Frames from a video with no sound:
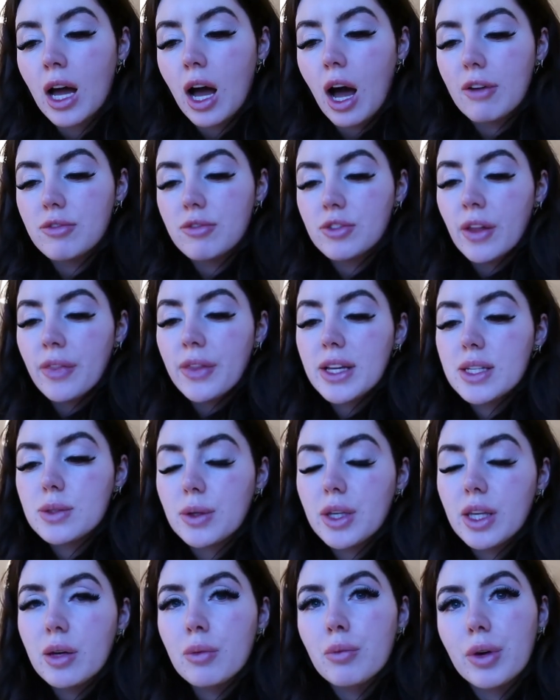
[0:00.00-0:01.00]
I've done things
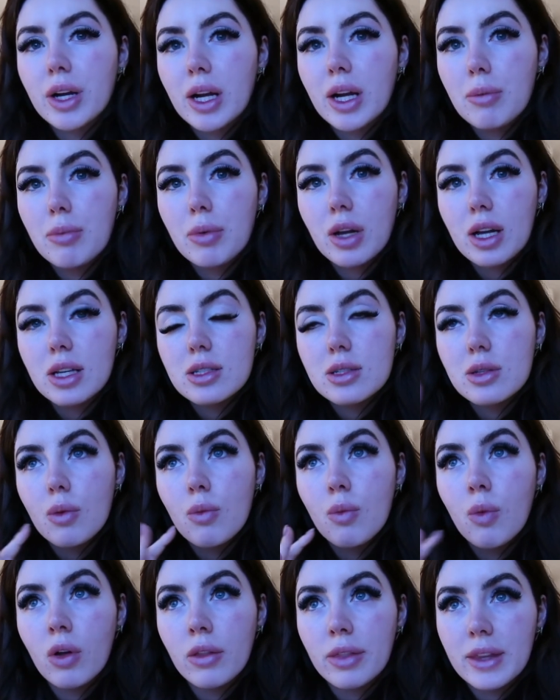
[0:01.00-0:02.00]
where you can bring a plus
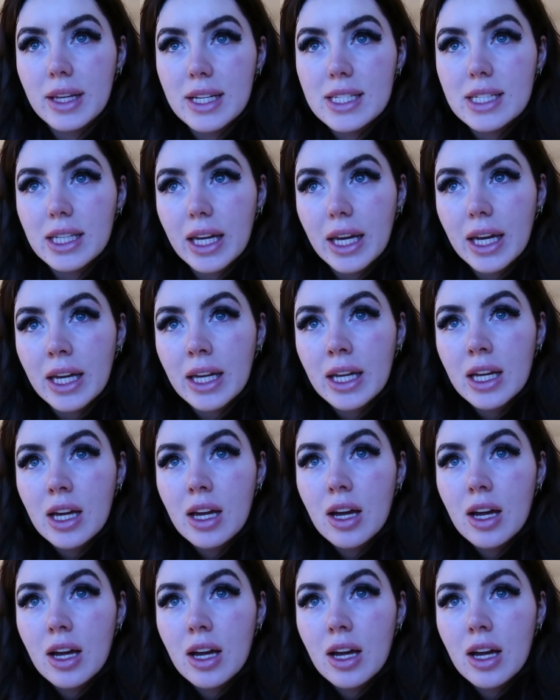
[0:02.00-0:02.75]
one this year